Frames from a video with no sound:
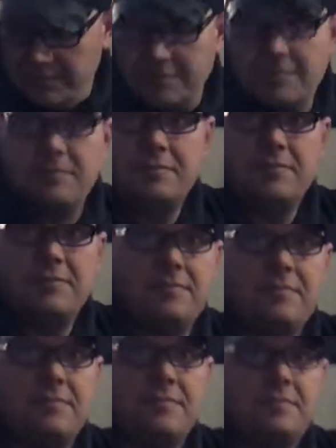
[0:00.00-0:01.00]

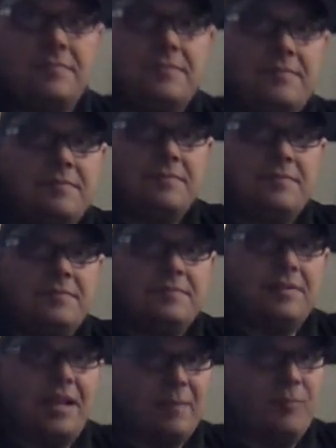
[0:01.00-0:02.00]
POS
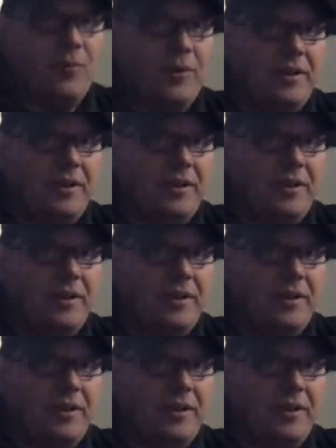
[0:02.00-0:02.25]
high